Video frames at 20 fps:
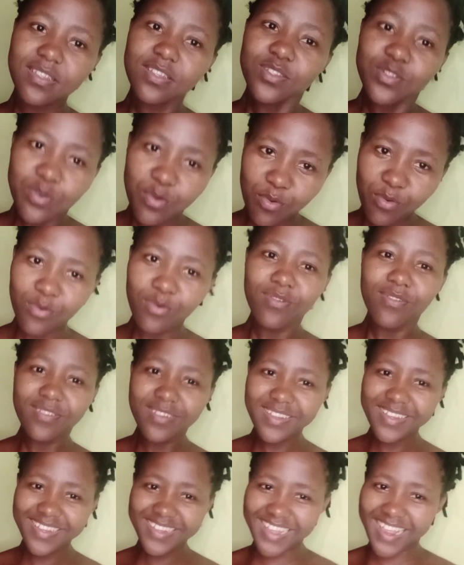to
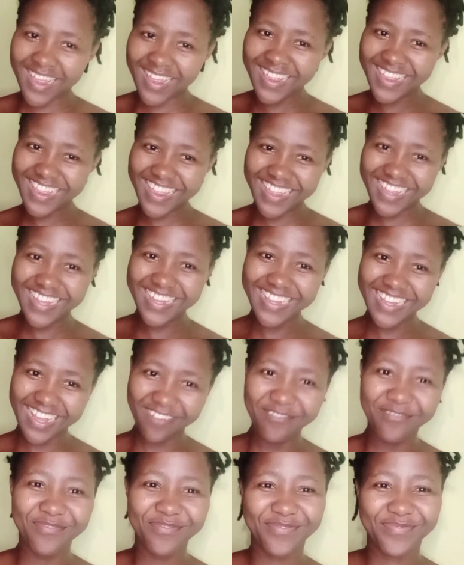
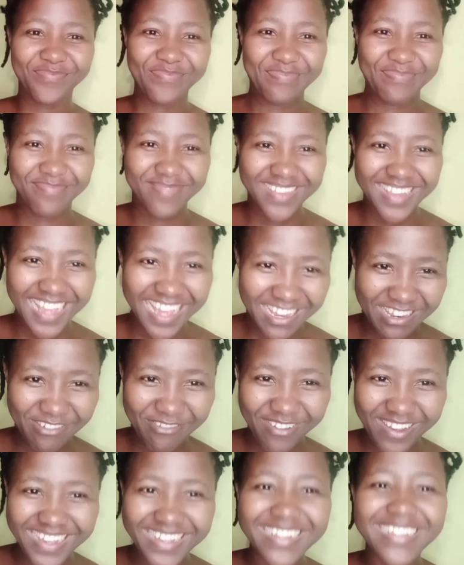live
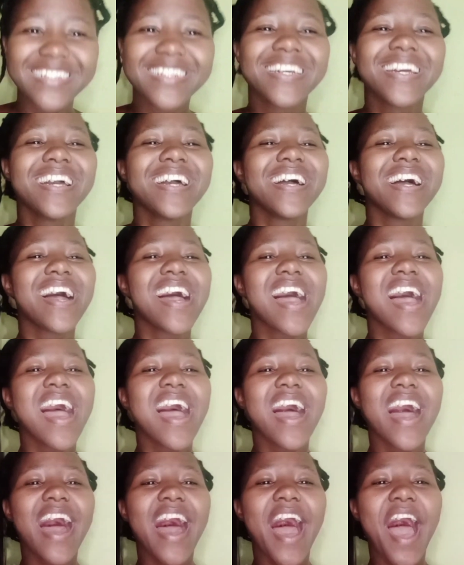anyway.
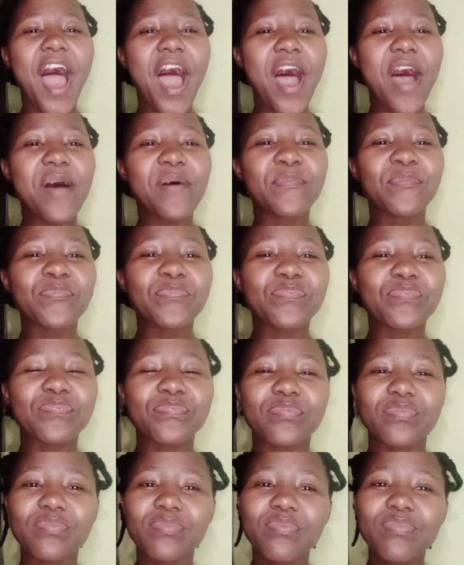In
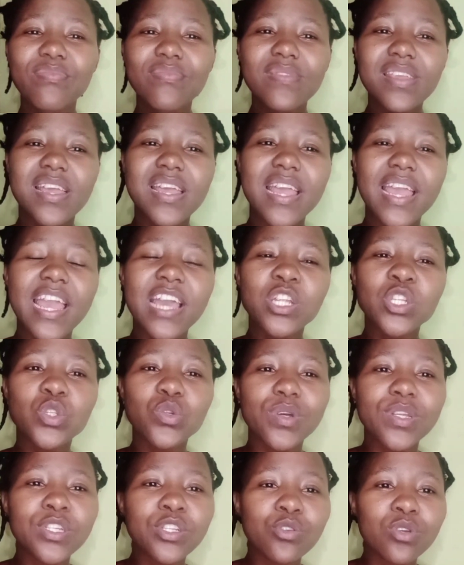
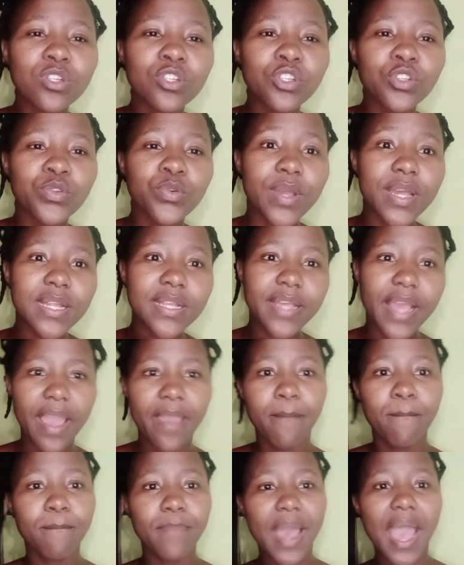2022 it
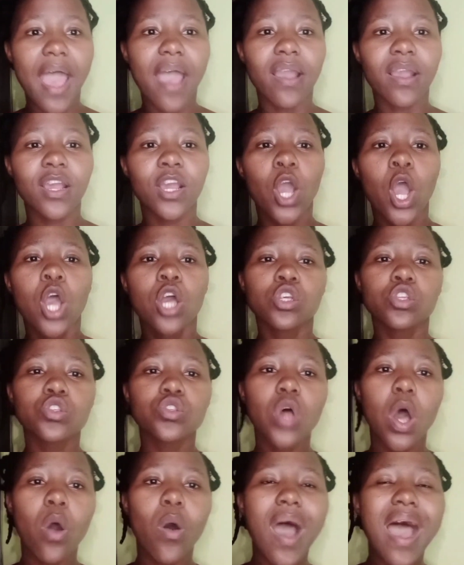came back.
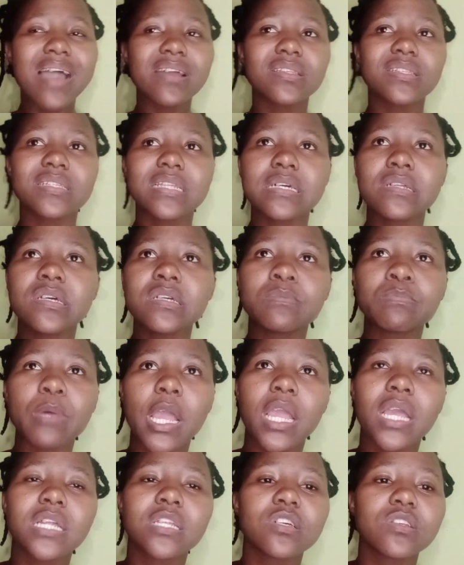So I started
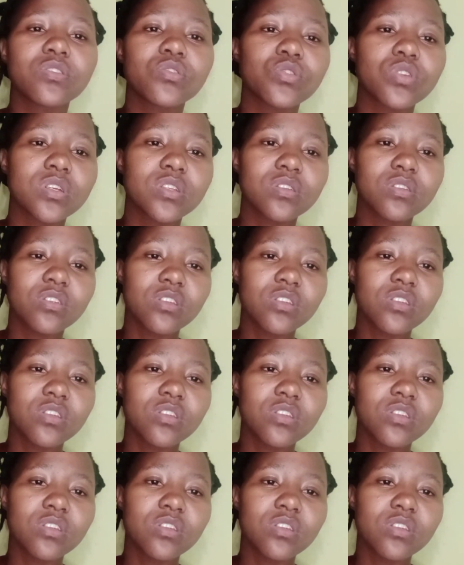being in a serious